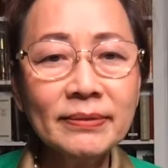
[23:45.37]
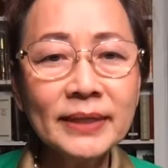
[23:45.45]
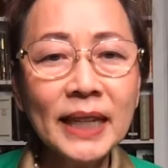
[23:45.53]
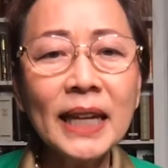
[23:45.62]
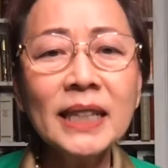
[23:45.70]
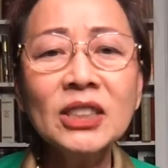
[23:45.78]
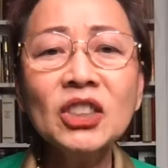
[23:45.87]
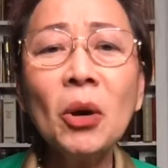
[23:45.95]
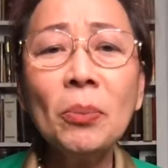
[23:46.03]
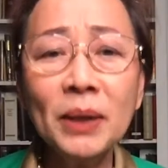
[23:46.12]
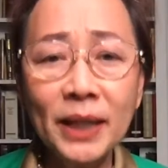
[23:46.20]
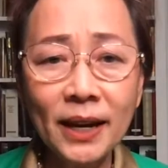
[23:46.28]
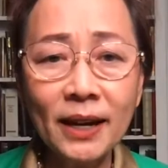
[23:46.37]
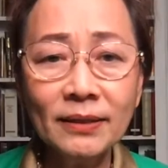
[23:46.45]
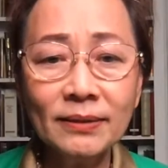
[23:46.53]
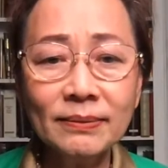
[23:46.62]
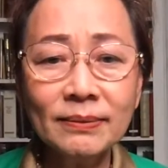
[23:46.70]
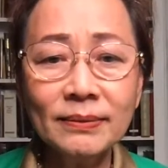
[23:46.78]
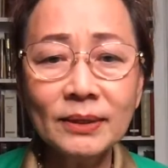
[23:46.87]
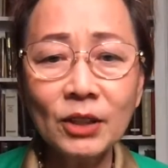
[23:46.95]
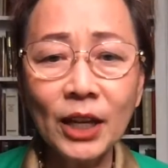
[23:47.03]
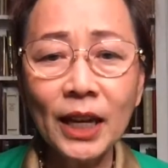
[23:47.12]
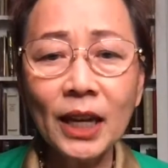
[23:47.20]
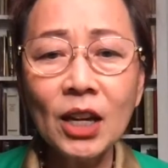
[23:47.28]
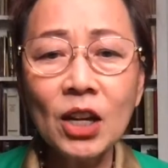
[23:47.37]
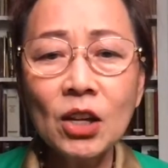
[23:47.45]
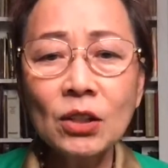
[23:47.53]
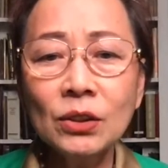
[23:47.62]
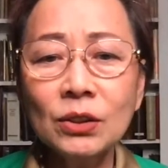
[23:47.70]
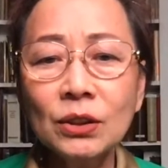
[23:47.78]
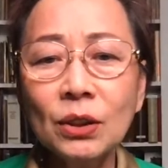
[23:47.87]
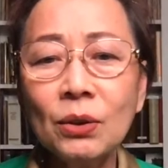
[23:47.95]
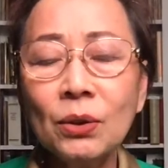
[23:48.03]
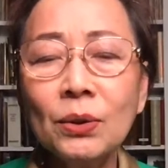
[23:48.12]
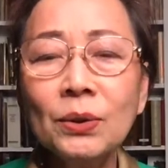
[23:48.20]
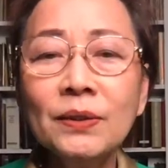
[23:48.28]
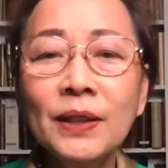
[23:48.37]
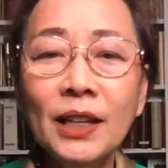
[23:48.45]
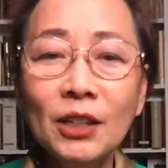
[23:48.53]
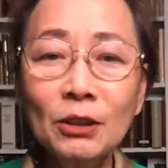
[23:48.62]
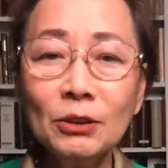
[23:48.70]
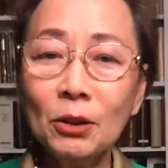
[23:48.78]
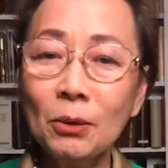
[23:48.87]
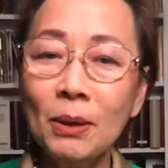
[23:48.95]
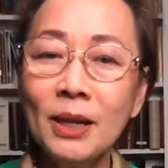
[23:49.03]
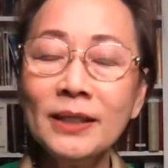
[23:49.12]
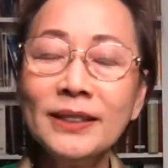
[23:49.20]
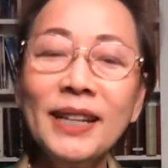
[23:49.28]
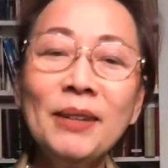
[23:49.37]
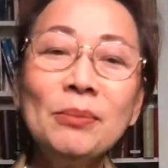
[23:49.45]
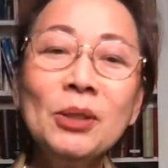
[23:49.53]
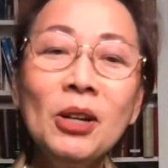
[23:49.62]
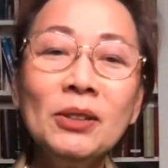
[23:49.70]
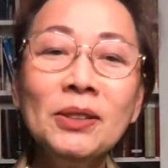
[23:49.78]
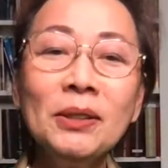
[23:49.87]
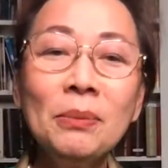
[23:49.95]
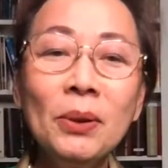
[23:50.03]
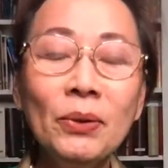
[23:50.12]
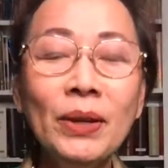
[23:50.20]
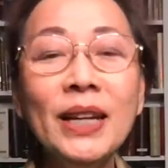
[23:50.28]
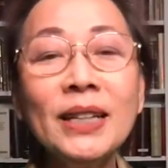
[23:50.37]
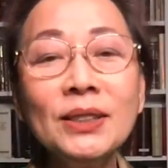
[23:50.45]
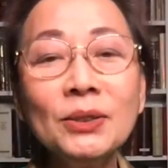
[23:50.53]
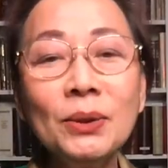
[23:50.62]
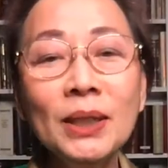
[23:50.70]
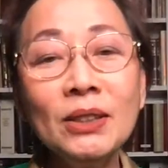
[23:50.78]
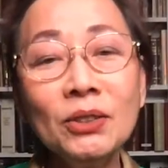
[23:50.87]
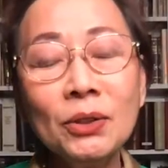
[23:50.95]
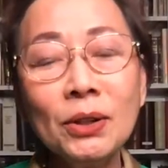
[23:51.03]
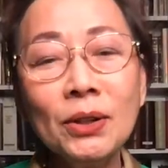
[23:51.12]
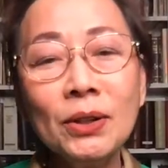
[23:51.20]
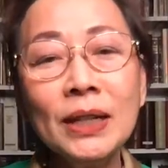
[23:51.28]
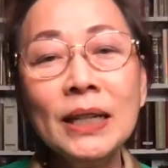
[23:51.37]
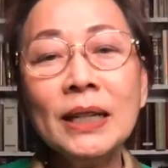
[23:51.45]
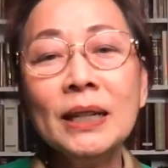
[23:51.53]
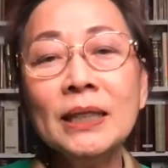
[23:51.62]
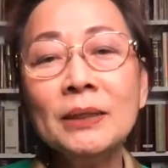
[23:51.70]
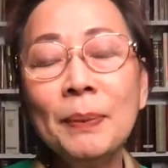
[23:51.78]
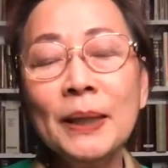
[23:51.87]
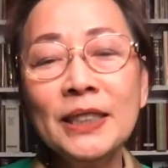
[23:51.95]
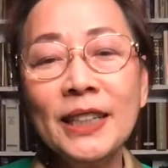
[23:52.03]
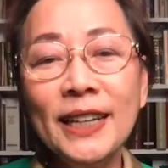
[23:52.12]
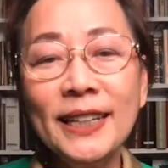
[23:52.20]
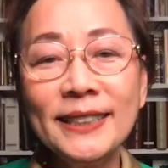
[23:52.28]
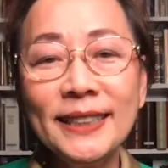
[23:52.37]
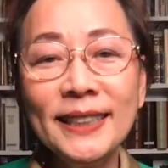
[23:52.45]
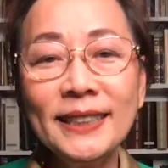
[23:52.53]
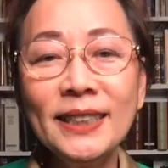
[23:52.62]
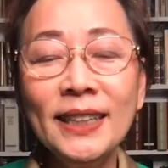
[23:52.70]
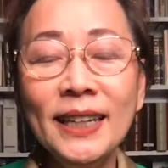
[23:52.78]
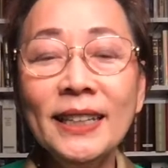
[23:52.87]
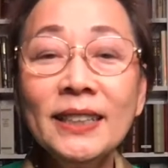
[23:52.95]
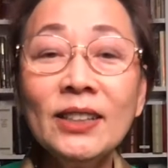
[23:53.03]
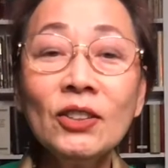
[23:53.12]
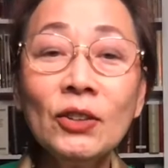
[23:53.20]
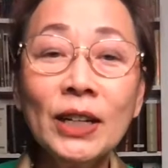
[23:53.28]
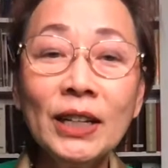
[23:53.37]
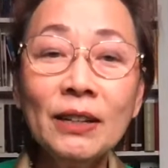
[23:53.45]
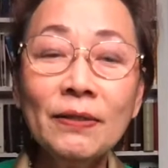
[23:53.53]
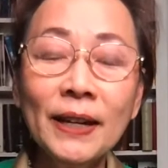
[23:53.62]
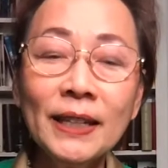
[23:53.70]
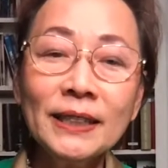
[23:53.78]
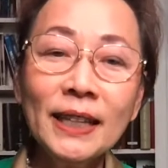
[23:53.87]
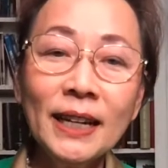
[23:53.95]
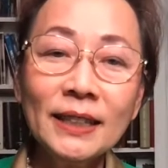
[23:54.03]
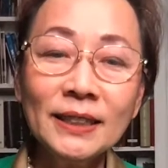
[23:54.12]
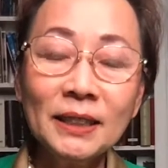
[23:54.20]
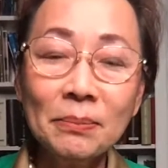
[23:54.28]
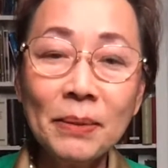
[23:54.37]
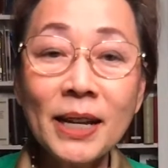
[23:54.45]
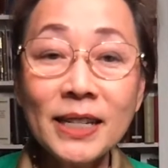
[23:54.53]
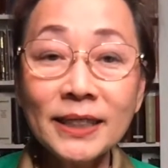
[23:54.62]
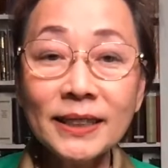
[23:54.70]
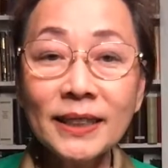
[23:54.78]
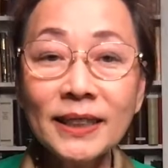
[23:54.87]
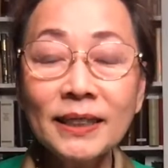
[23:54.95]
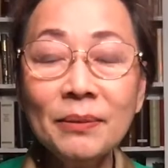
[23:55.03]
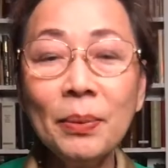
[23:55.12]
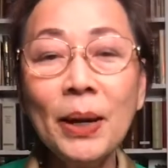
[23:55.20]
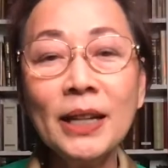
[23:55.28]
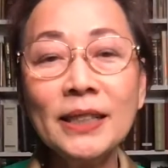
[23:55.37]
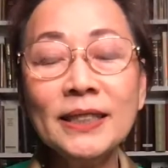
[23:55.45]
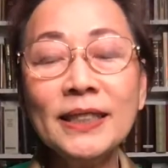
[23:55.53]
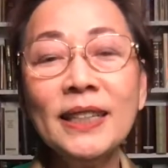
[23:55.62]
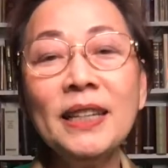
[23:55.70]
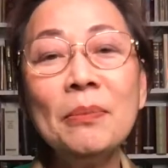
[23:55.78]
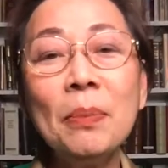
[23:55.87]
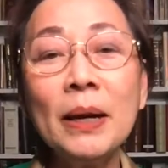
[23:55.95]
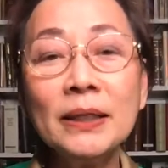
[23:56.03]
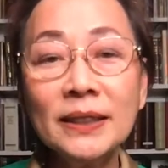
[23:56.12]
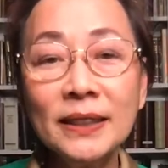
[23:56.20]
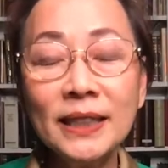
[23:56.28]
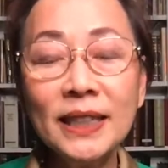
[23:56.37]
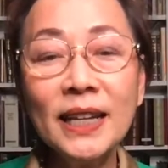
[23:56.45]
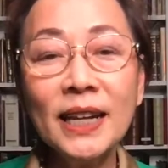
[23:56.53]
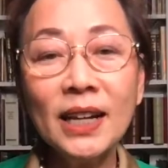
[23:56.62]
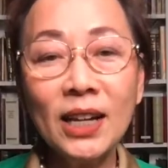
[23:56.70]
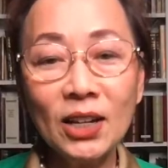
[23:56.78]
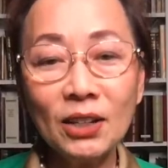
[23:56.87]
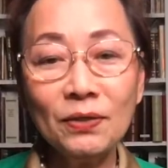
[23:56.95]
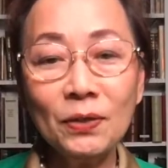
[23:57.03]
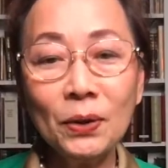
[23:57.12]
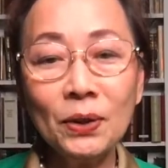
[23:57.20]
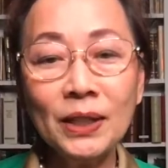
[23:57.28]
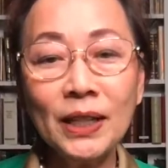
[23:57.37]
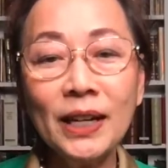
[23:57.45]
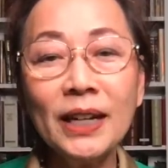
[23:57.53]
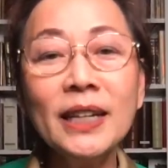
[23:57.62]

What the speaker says: insomnia. Okay, so thank you so much. I'm Dr. Maria Sulindro, specialized in integrative anti-aging medicine, practicing in Pasadena, California.